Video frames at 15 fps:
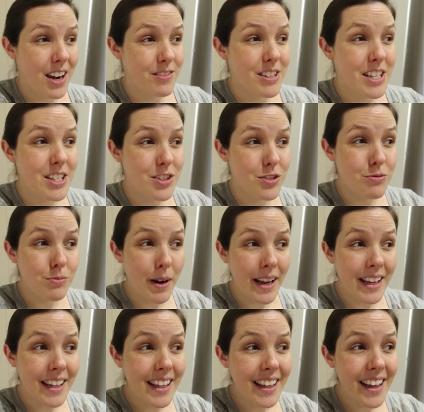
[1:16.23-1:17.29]
And when it's
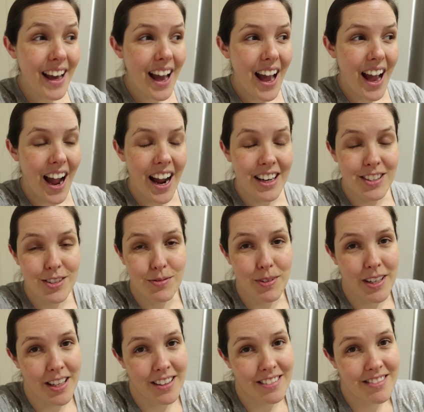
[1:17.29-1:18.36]
rainy, I just
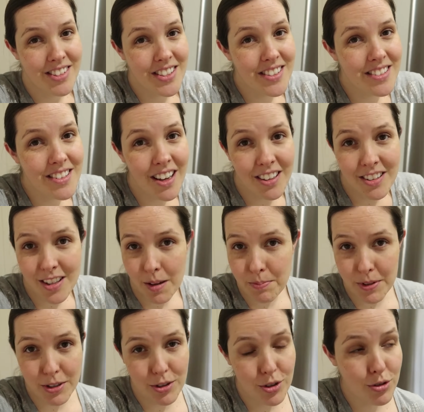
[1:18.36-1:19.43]
want to snuggle
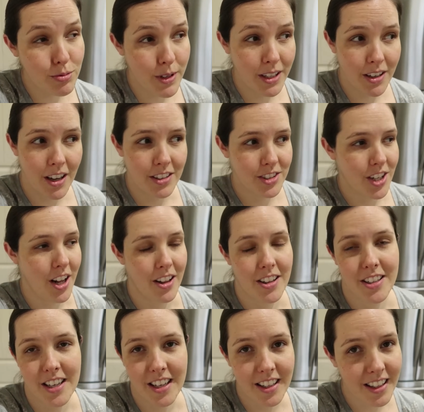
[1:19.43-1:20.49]
up and drink hot
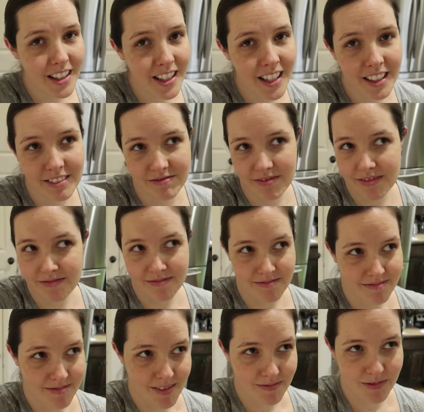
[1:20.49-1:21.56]
chocolate and eat
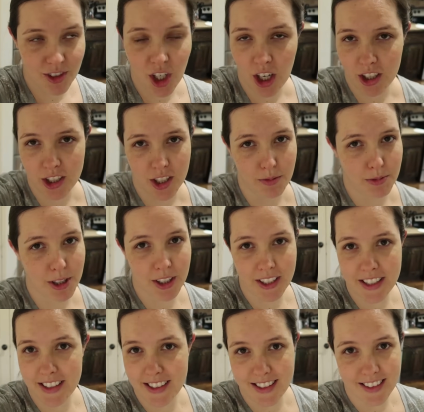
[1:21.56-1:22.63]
chocolate chip
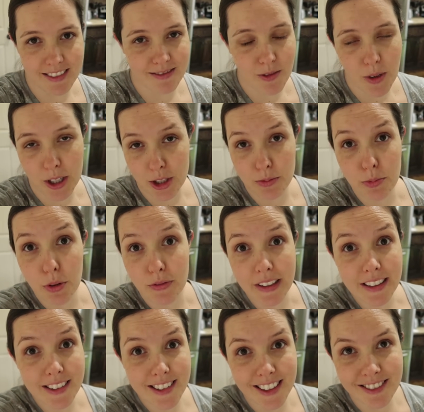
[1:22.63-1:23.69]
cookies and watch
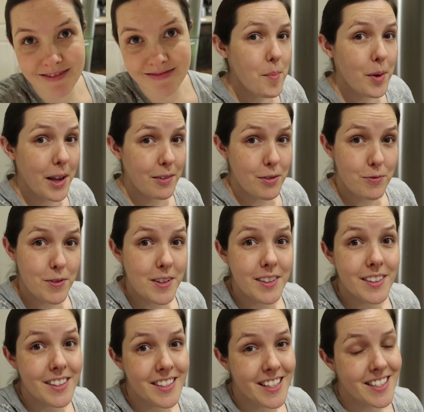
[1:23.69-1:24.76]
movies. But I have a
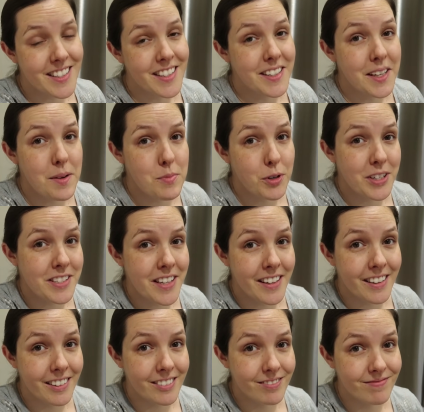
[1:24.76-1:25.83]
feeling the day's going to get more
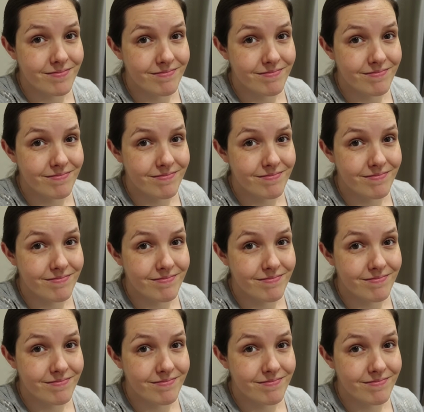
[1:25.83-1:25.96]
exciting.